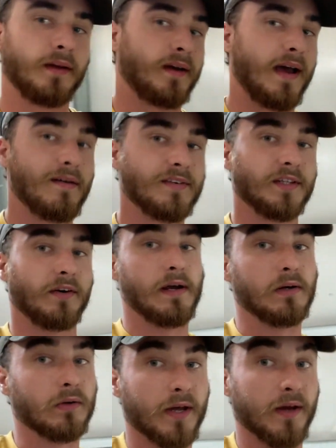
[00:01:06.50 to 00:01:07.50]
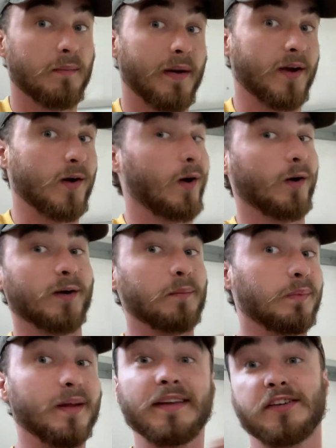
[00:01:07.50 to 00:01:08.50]
Having their angle kit on my car
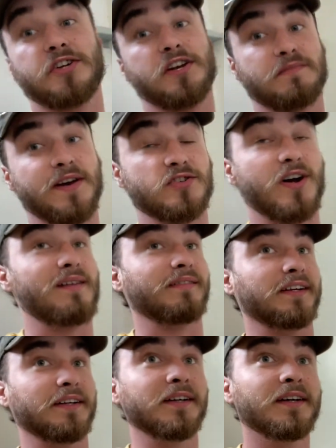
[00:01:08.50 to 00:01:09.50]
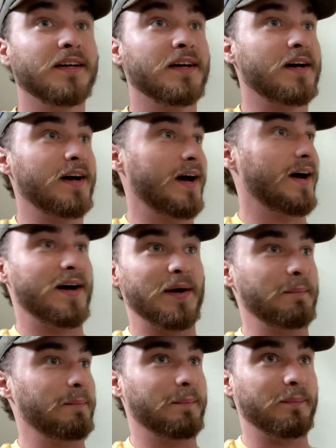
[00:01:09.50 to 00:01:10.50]
completely changed my driving.
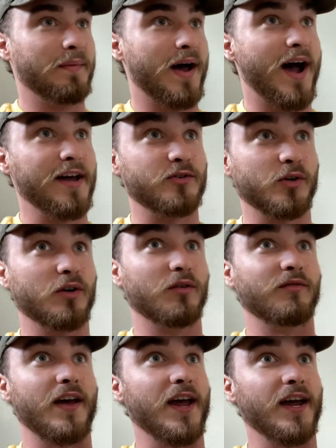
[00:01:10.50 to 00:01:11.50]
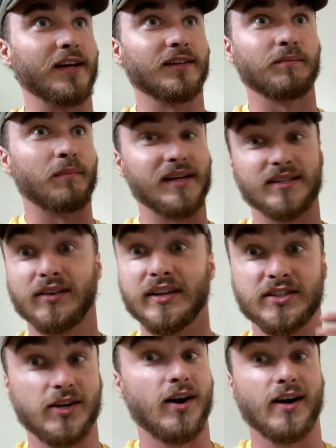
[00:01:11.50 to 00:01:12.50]
I drove a basically
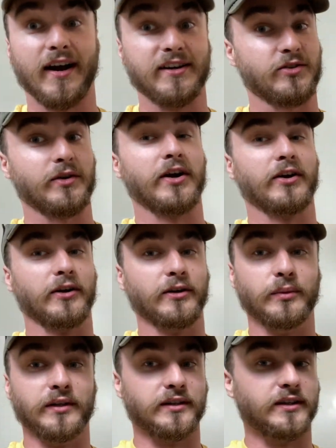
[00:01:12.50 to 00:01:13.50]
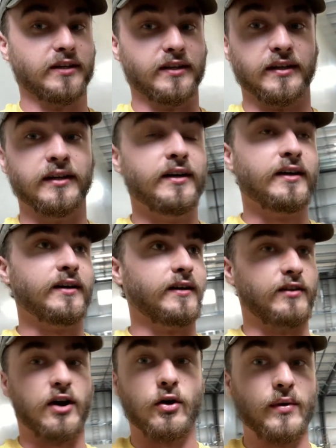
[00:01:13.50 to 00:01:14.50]
stock IS300 with the
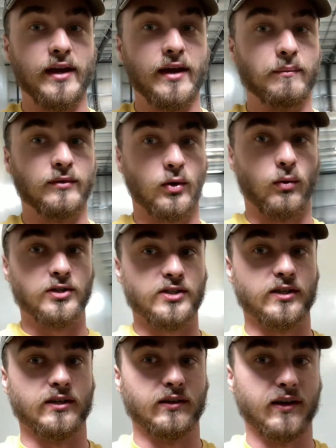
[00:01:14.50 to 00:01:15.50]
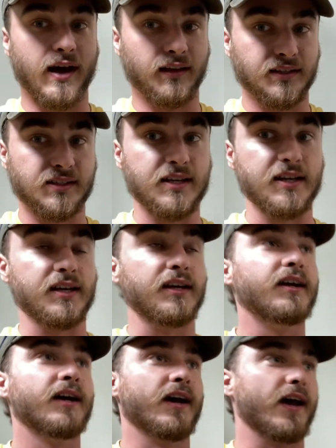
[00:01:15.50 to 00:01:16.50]
OEM Torsen LSD,
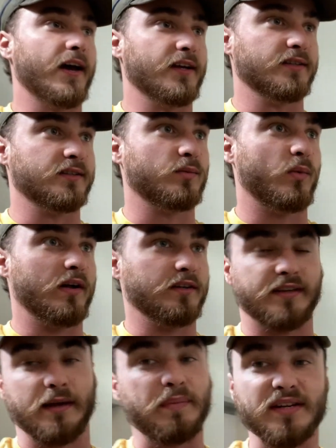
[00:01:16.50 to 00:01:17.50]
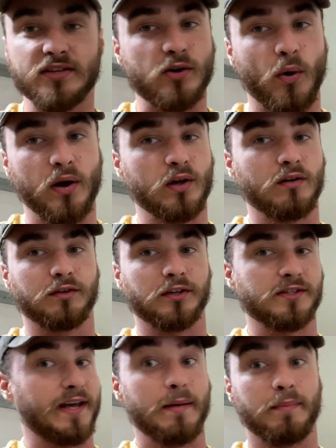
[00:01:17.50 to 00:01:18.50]
as well as like BC
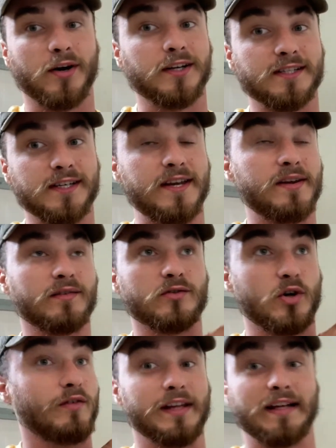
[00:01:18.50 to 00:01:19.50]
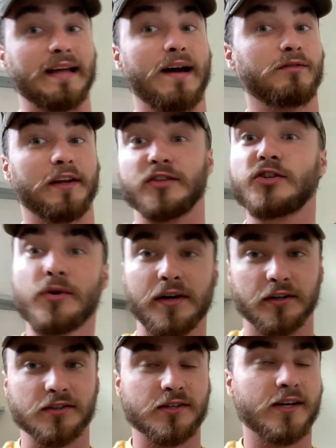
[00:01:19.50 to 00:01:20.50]
coilovers and a bucket seat. Drove it like that for like 2
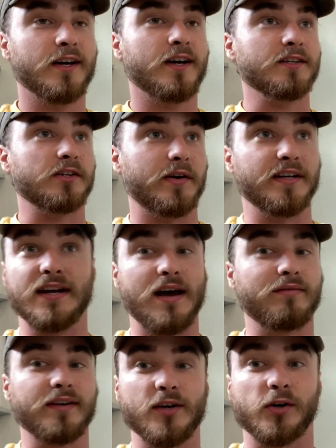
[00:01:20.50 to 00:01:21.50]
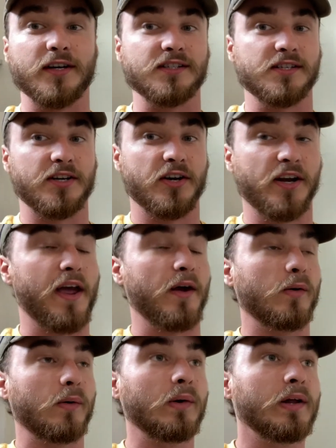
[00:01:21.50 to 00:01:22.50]
years. So I didn't have any crazy steering
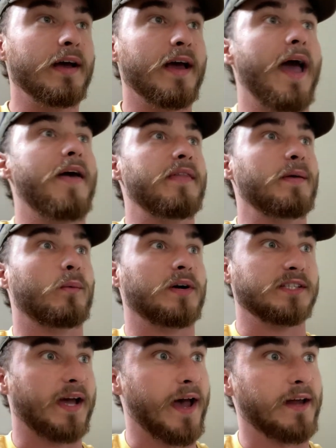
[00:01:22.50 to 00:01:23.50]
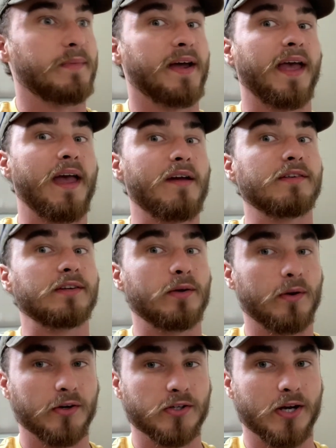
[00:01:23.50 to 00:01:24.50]
angle. And then once I had my KFD
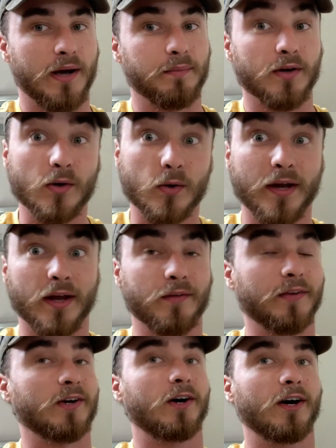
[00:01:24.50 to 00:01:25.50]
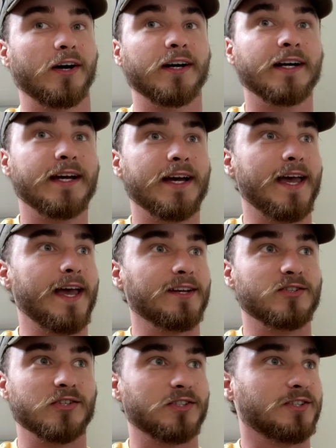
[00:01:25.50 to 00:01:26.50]
Tuning Shop knuckle kit on the car, it
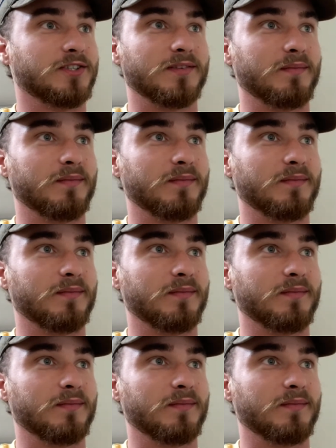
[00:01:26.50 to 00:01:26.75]
just